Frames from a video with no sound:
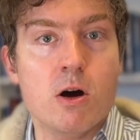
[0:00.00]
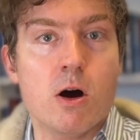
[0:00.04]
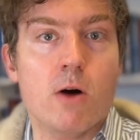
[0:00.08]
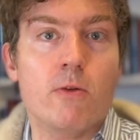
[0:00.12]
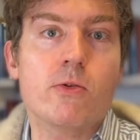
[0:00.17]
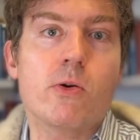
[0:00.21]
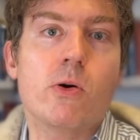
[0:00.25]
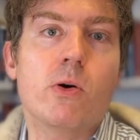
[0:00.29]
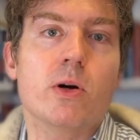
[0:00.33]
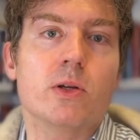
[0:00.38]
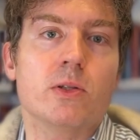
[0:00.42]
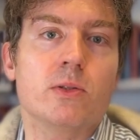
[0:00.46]

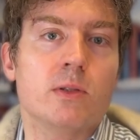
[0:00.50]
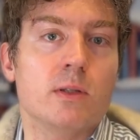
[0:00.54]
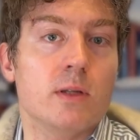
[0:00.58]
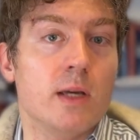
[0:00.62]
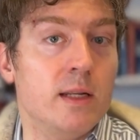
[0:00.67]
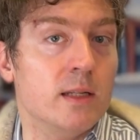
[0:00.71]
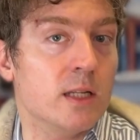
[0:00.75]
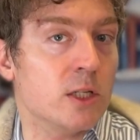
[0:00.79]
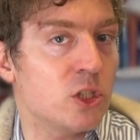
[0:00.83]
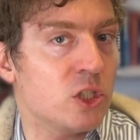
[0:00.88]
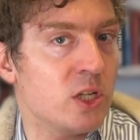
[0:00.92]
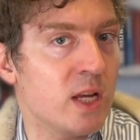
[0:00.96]
Of course,
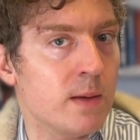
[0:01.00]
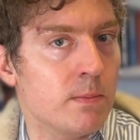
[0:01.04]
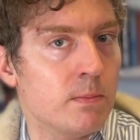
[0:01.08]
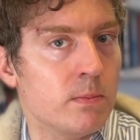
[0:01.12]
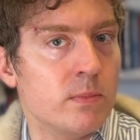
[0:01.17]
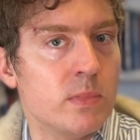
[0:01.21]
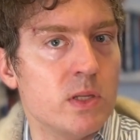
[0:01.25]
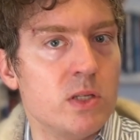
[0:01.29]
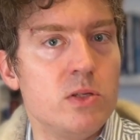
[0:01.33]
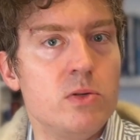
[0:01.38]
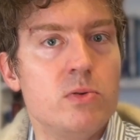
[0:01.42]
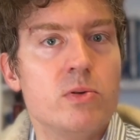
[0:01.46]
in the
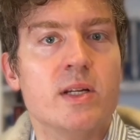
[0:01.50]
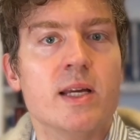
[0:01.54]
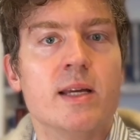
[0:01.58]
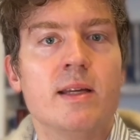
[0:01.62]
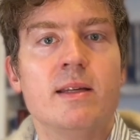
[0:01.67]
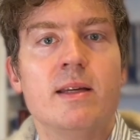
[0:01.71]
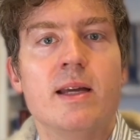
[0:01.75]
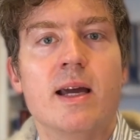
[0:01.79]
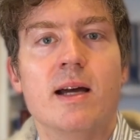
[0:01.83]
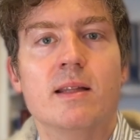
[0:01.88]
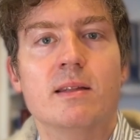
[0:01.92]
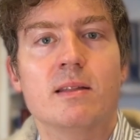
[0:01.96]
gym, you
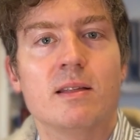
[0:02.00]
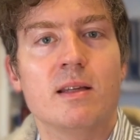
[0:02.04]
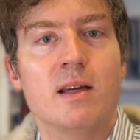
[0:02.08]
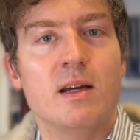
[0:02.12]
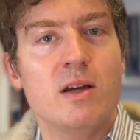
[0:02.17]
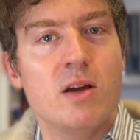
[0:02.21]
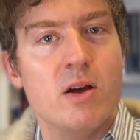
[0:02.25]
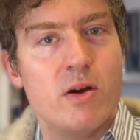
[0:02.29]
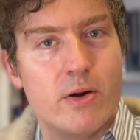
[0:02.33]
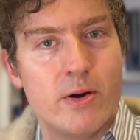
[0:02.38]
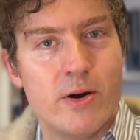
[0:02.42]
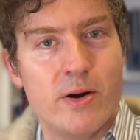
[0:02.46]
can get
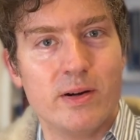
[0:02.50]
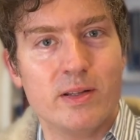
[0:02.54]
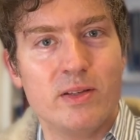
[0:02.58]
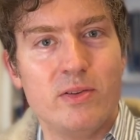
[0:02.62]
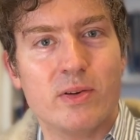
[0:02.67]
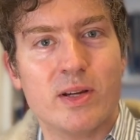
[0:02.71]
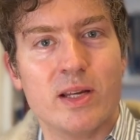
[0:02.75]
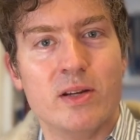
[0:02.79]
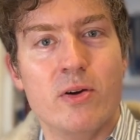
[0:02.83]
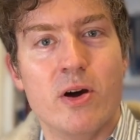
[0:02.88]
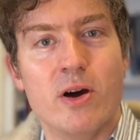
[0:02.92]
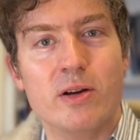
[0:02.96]
hurt.
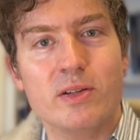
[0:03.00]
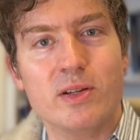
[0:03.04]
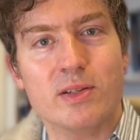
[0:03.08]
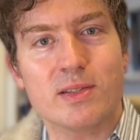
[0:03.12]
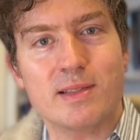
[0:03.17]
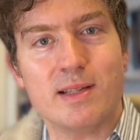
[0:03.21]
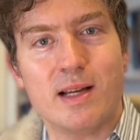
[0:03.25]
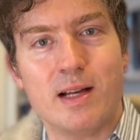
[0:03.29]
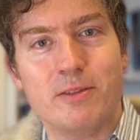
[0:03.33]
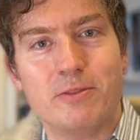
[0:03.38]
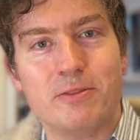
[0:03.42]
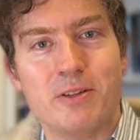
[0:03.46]
You can hurt
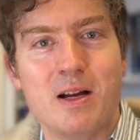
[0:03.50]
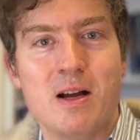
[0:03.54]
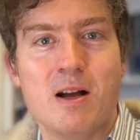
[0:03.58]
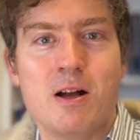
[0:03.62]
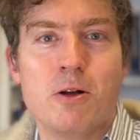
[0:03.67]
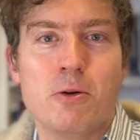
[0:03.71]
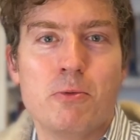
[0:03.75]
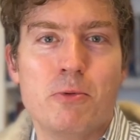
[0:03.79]
yourself.